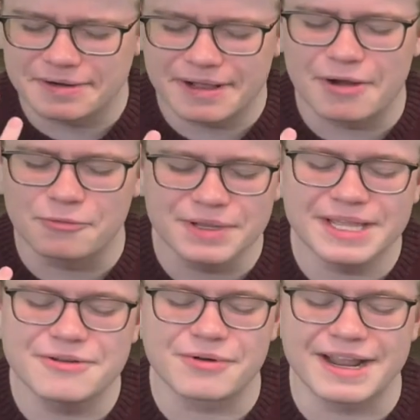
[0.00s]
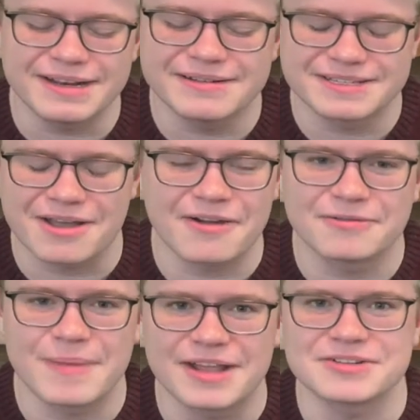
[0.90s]
really great
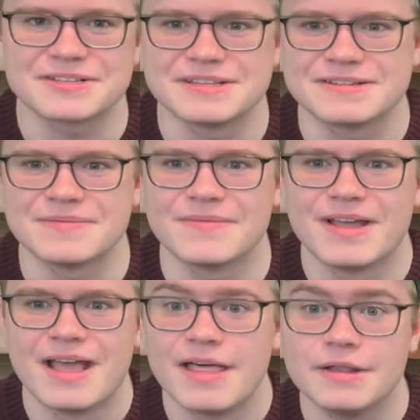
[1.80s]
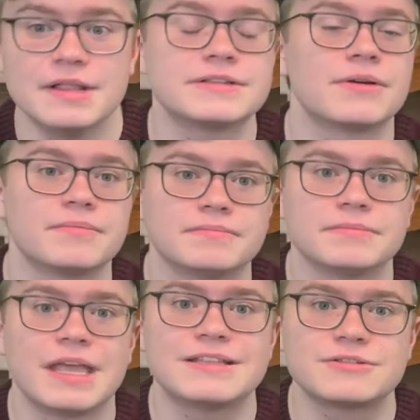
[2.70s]
soft magic system.
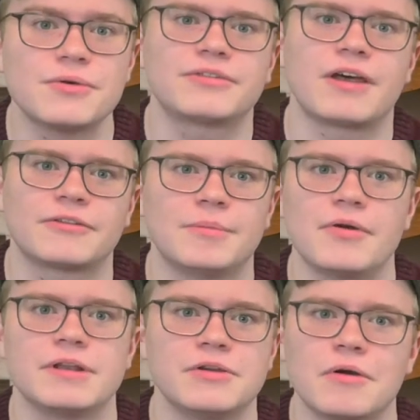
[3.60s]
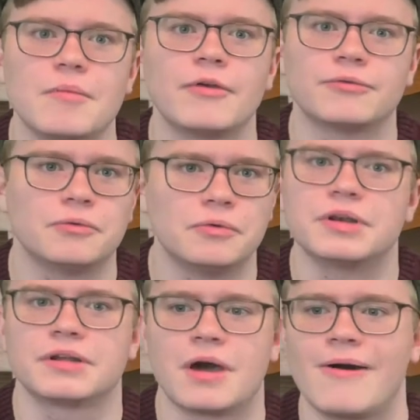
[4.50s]
It's so soft-spoken you almost
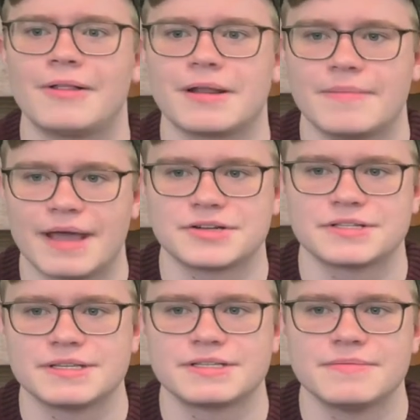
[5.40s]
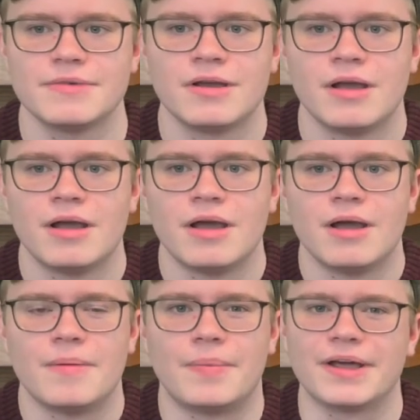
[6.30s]
wouldn't call it a magic system,
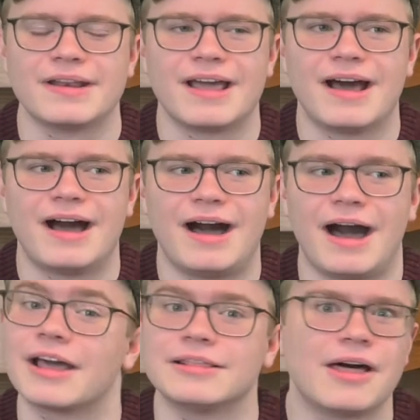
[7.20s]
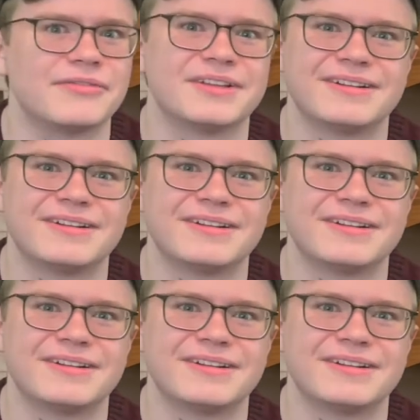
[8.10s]
but I love it.